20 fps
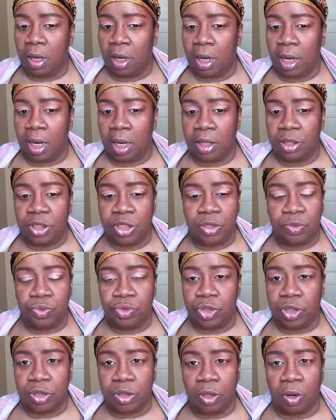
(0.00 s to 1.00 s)
and she was
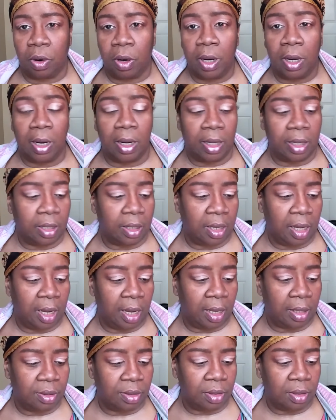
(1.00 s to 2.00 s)
just gurgling,
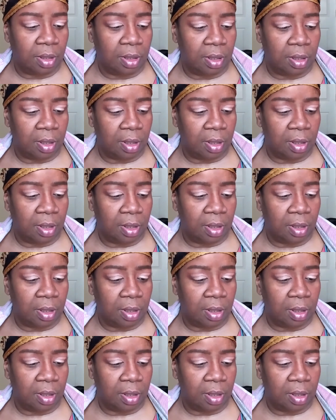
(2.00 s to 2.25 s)
and